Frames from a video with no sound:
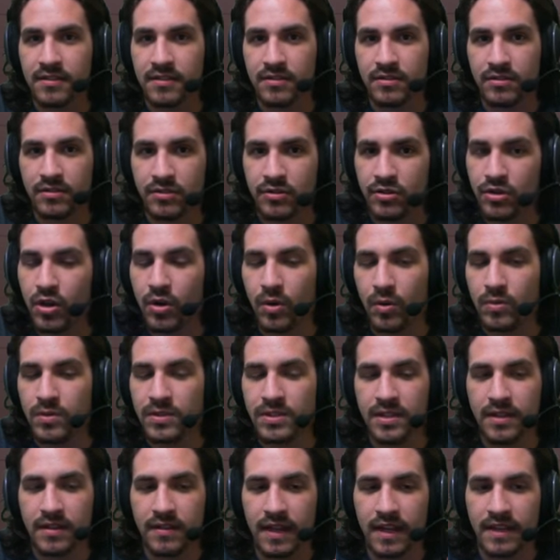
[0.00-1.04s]
note
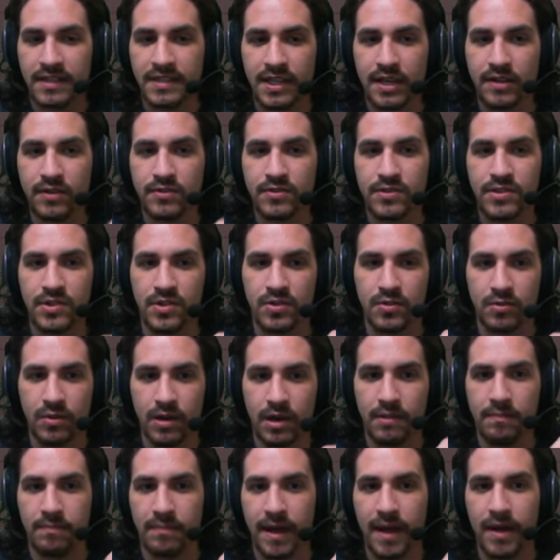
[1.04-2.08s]
that tells you
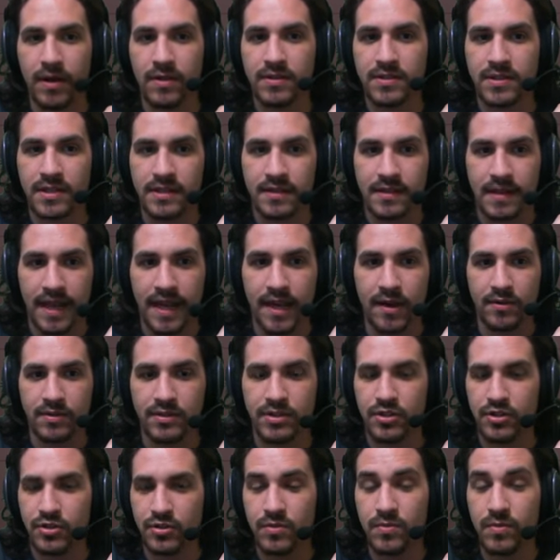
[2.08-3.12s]
about how to
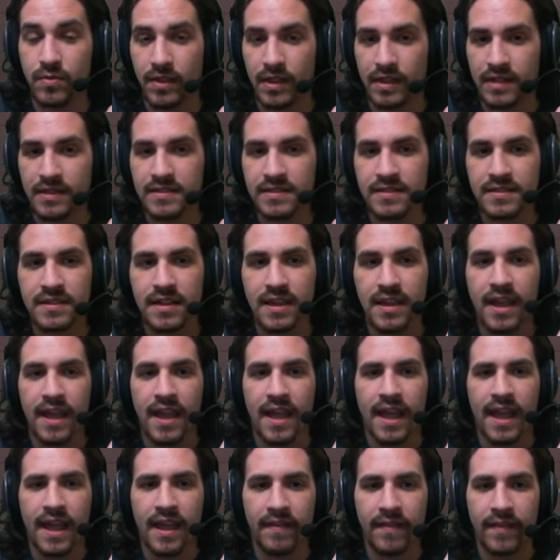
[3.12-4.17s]
do this,
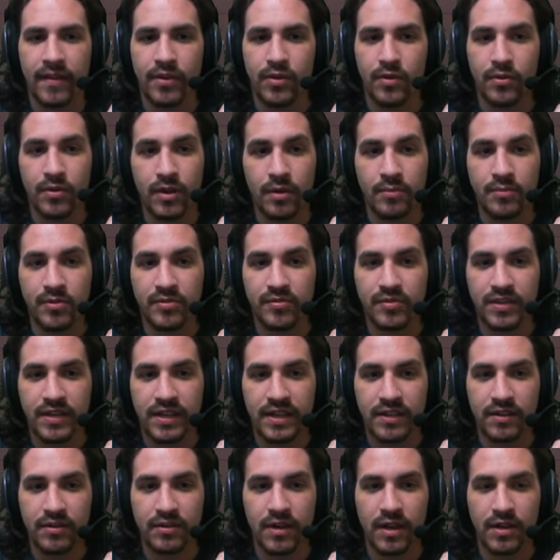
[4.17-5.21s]
and then you come over
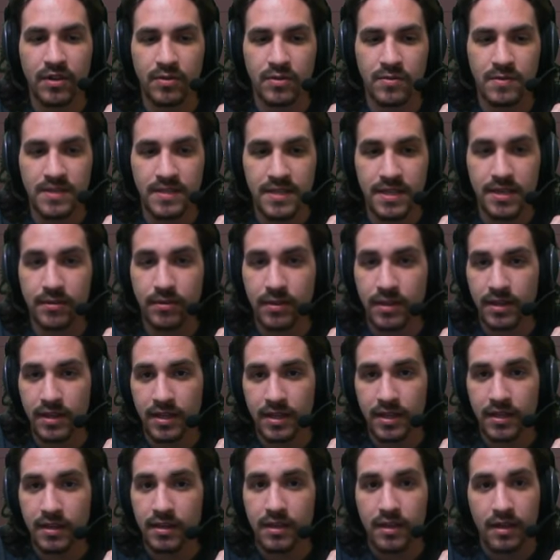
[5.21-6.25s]
here and you
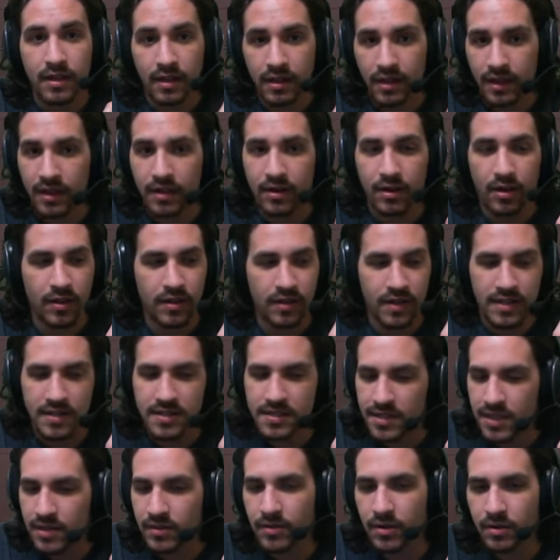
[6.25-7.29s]
secretly click on the
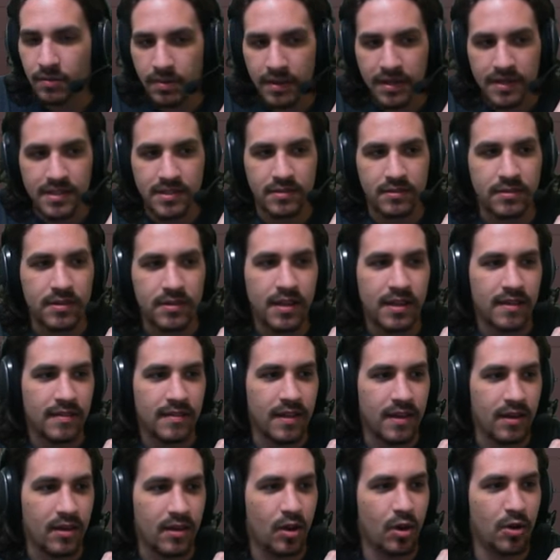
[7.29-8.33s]
secret pixel
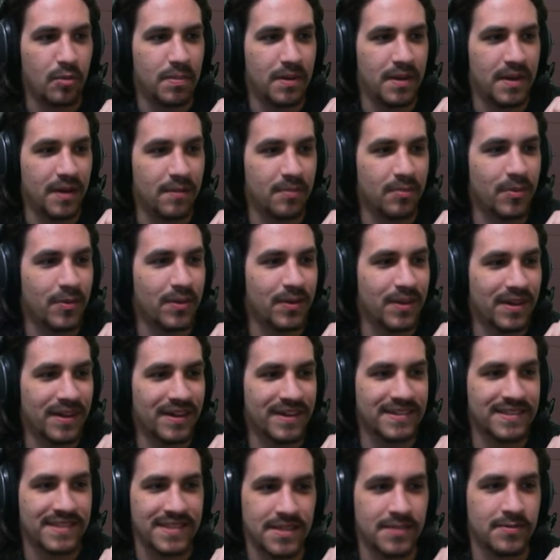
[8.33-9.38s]
that'll open up
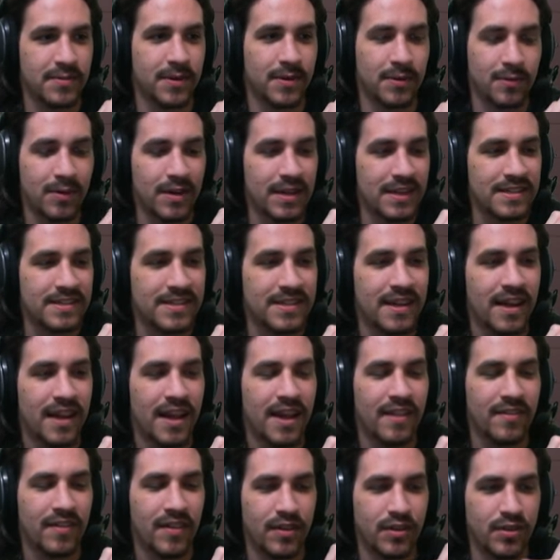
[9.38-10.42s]
Warlock's secret quest
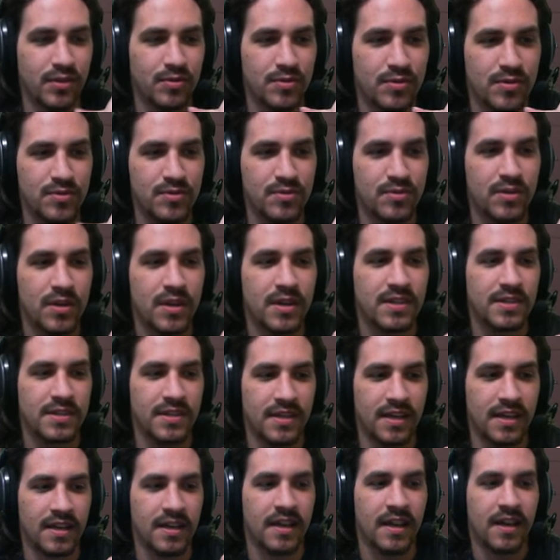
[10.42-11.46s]
that you do to
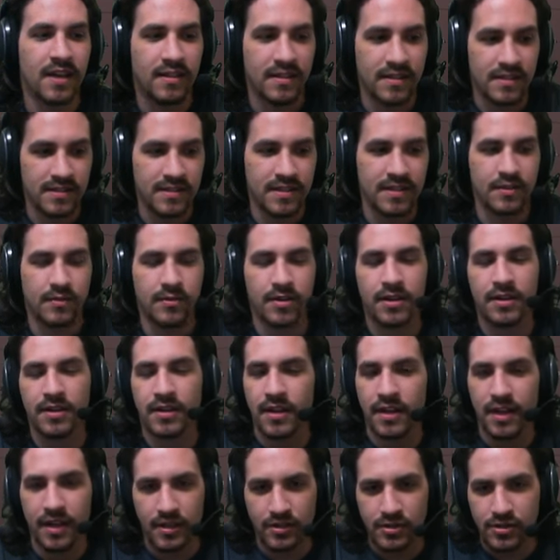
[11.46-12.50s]
get the secret
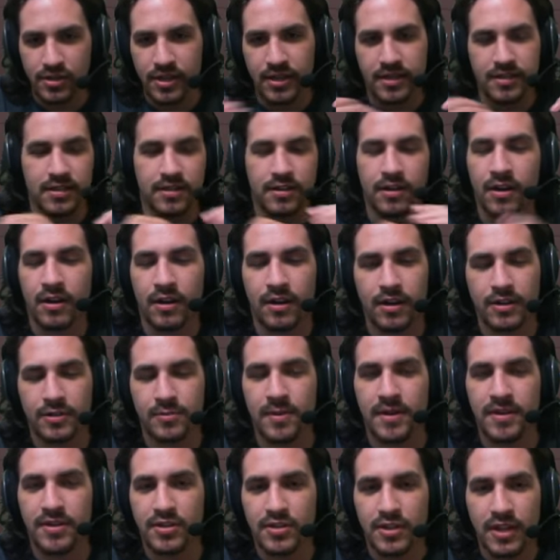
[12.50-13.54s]
Enchanted
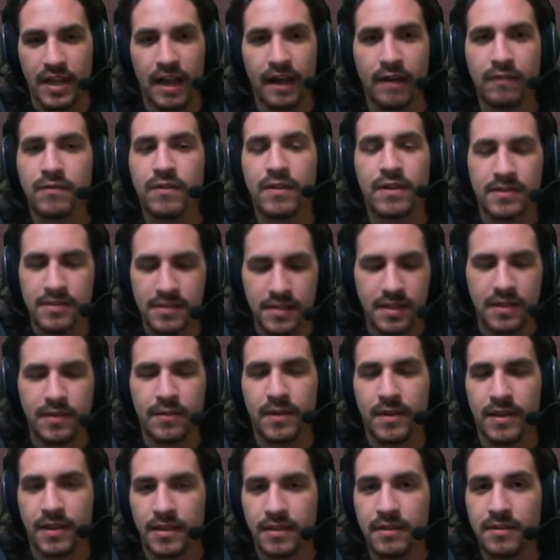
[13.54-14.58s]
Archmage Staff
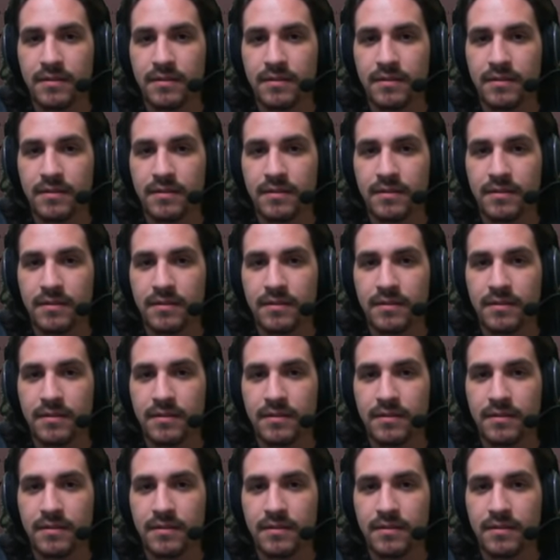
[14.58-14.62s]
secretly.